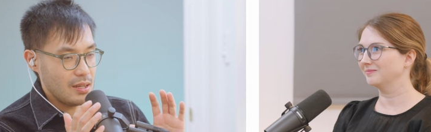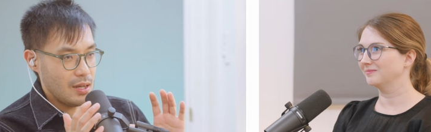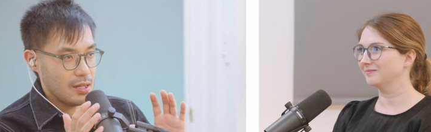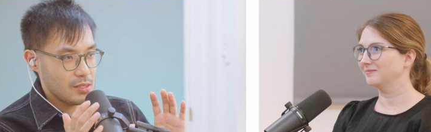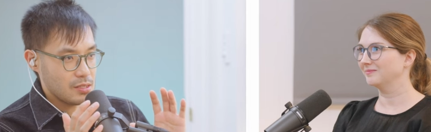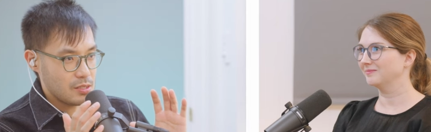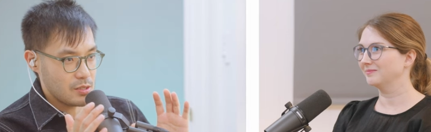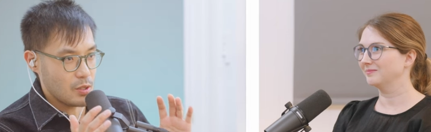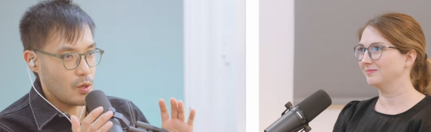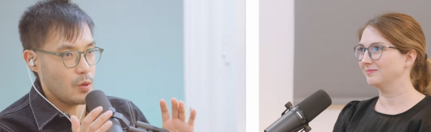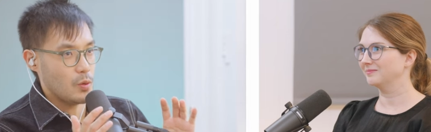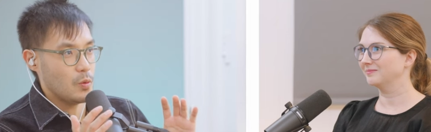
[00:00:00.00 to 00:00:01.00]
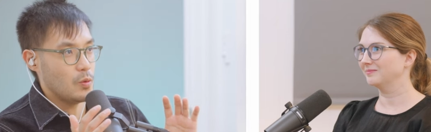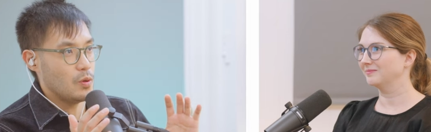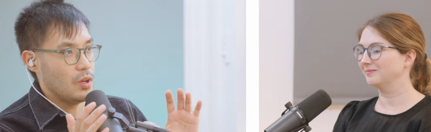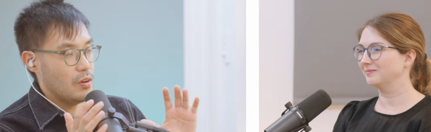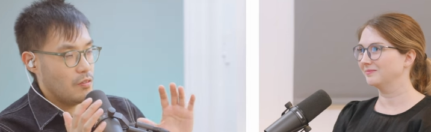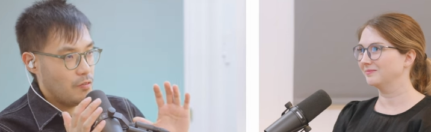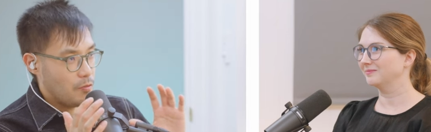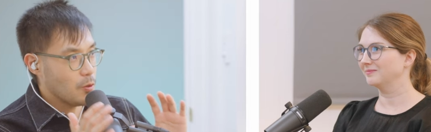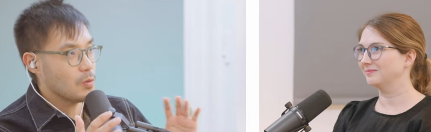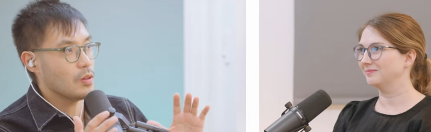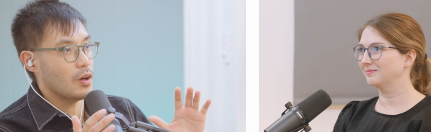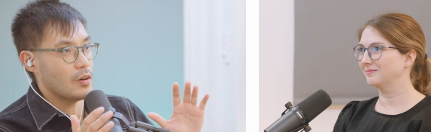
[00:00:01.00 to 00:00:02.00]
Speaker 1: are so
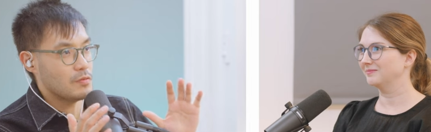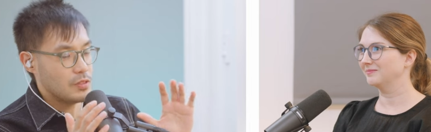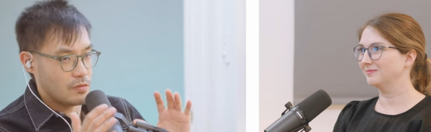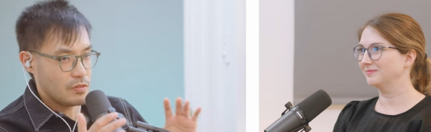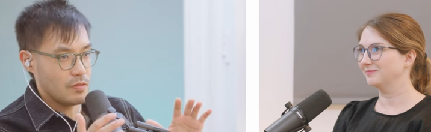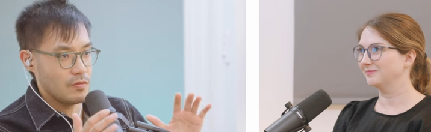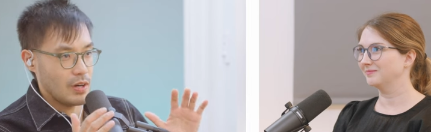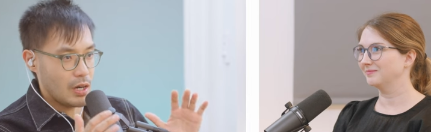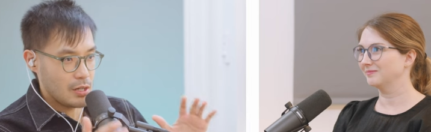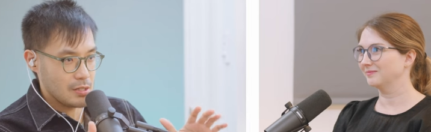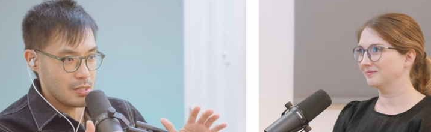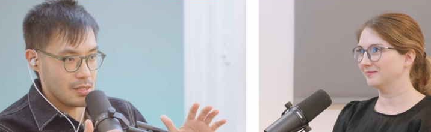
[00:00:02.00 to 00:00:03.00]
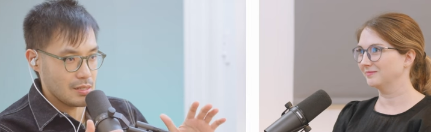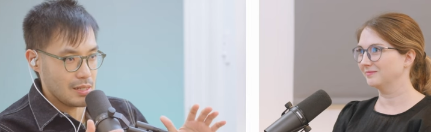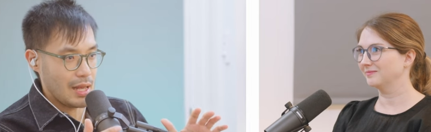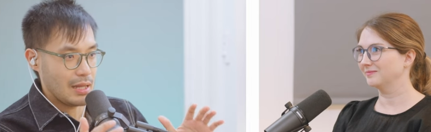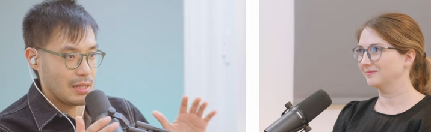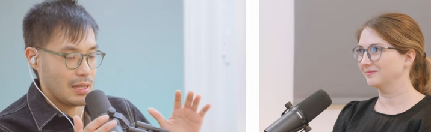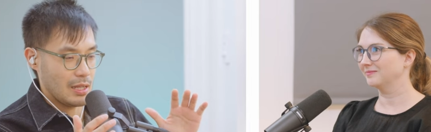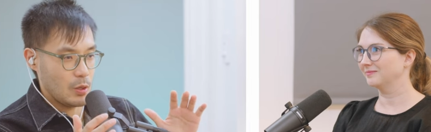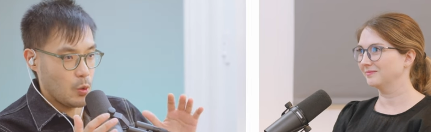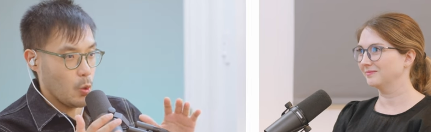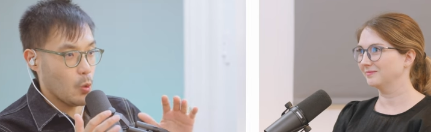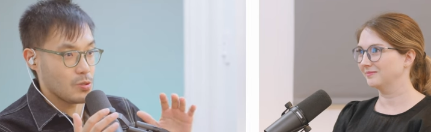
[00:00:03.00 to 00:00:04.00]
full of different viruses that can
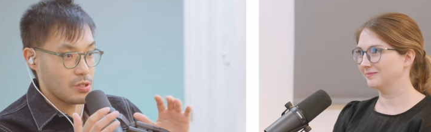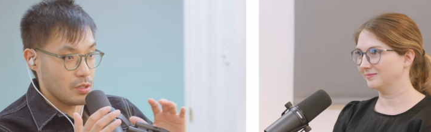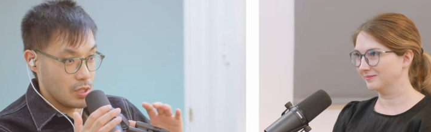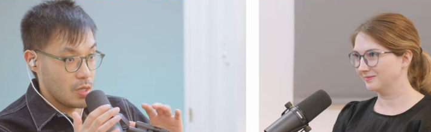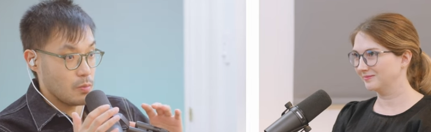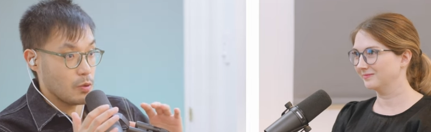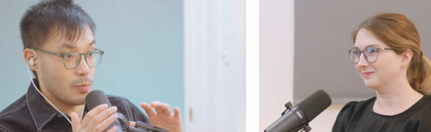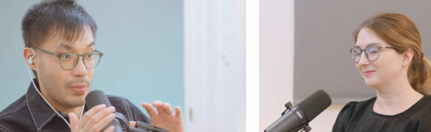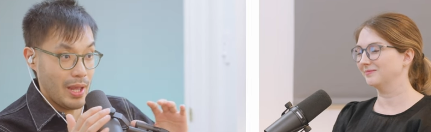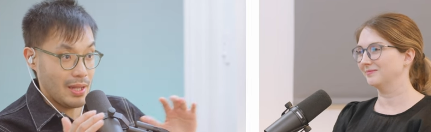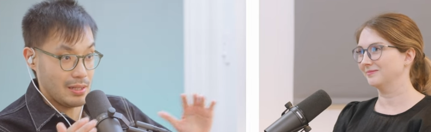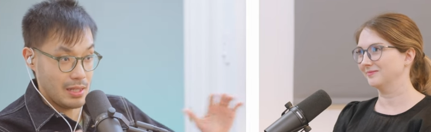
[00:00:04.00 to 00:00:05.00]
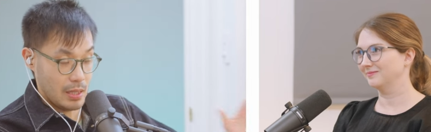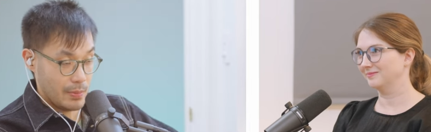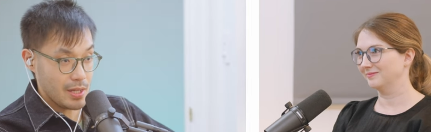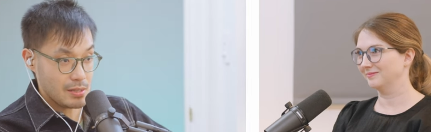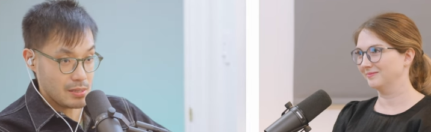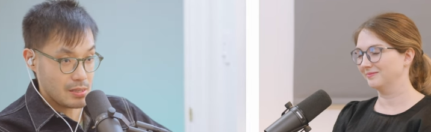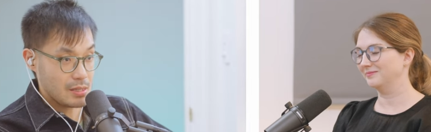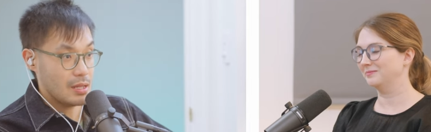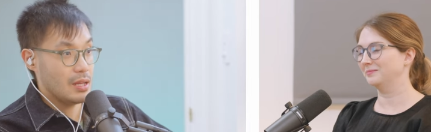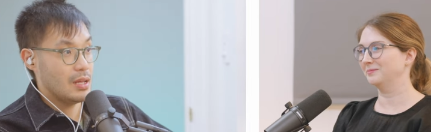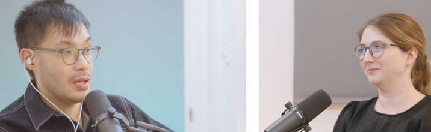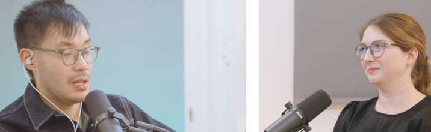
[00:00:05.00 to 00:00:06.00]
cause global pandemics
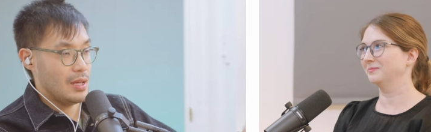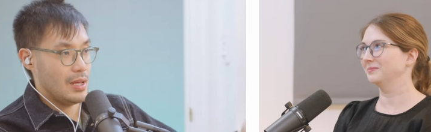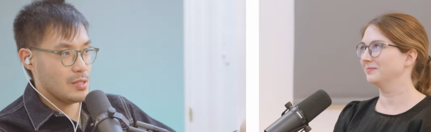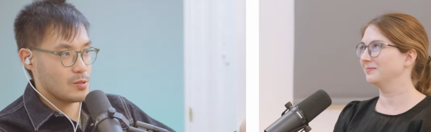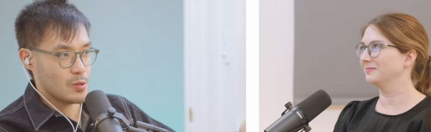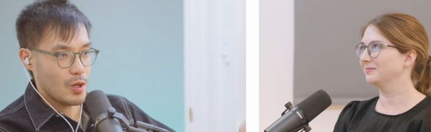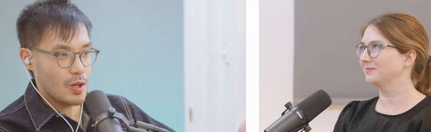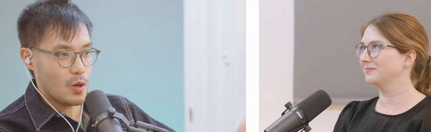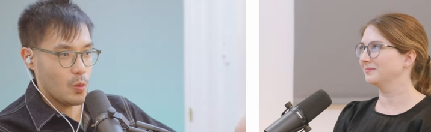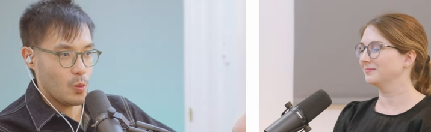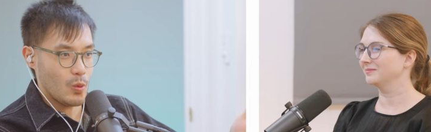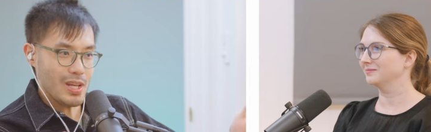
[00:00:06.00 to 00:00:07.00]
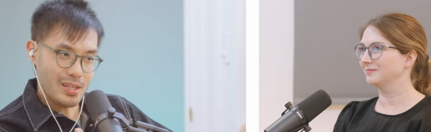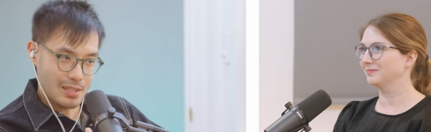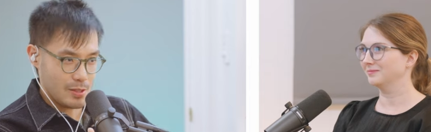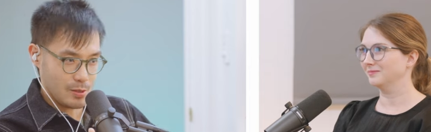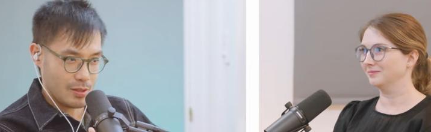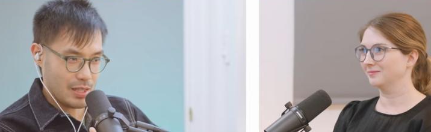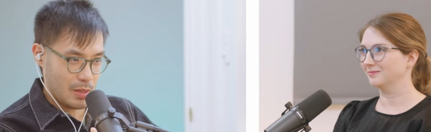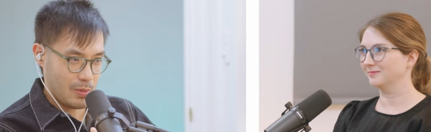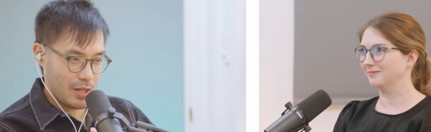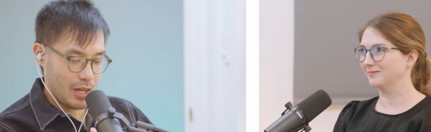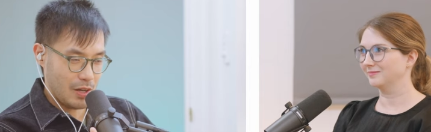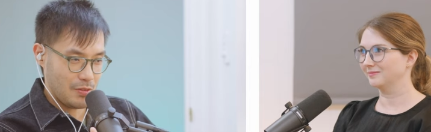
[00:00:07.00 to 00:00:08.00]
mm-hmm. is not a weakness on their
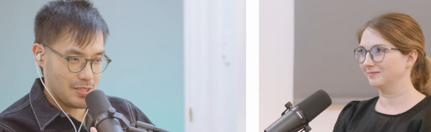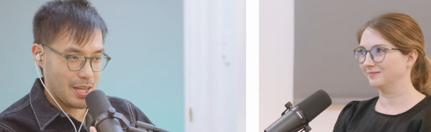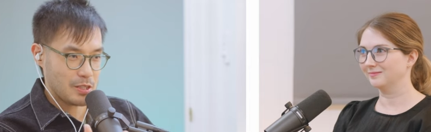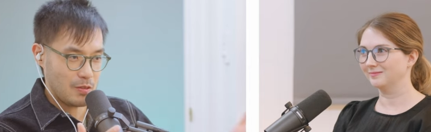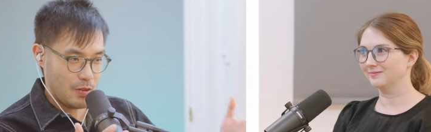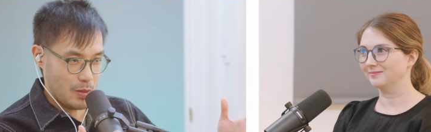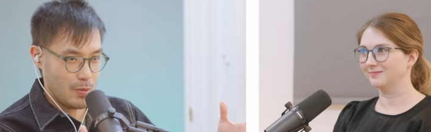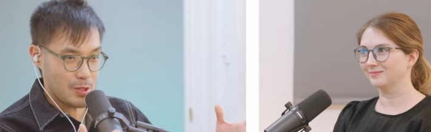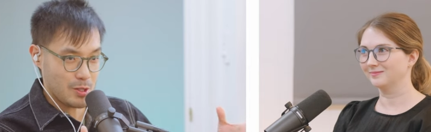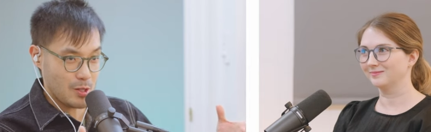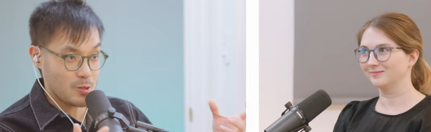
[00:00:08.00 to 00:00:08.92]
behalf. It's actually very much a